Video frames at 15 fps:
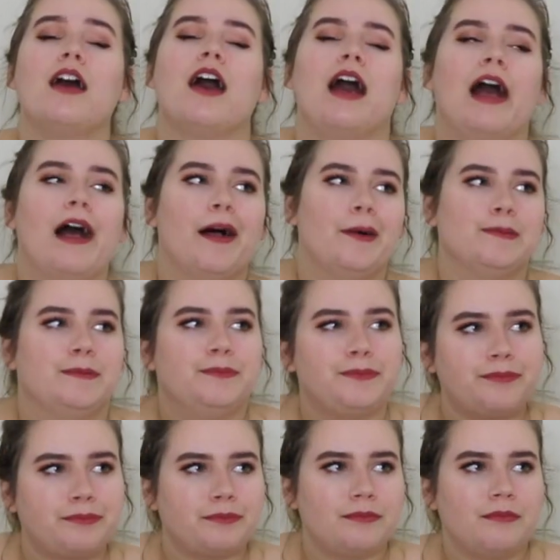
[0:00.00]
Um,
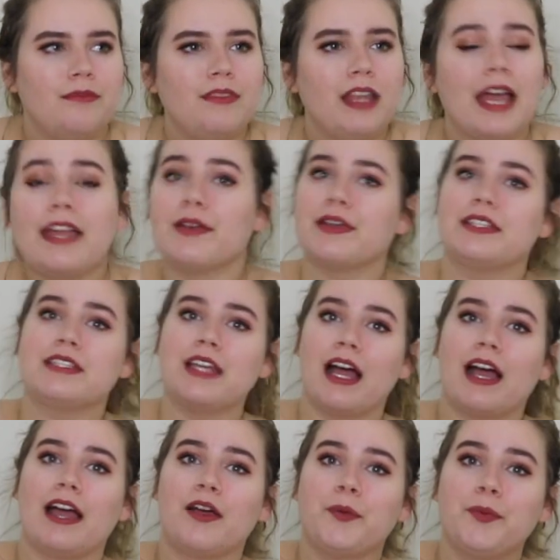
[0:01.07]
anyways, yeah,
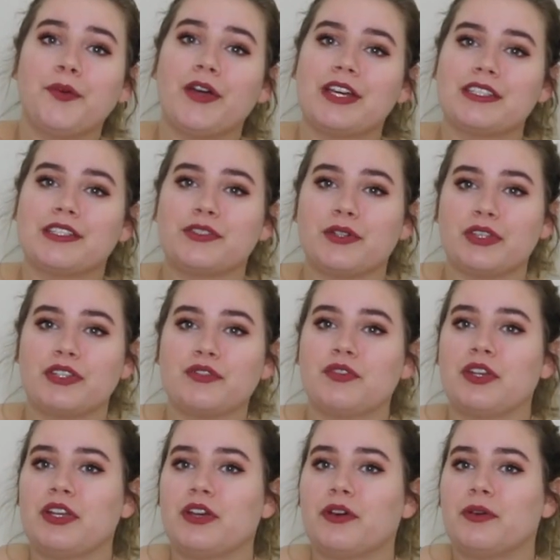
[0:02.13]
I hope you guys enjoyed this
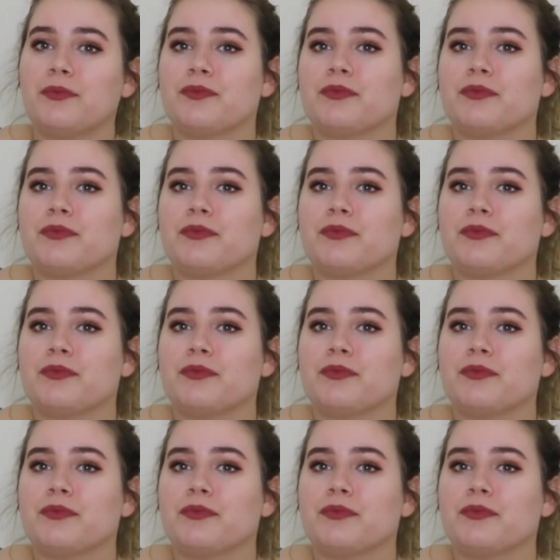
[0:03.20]
video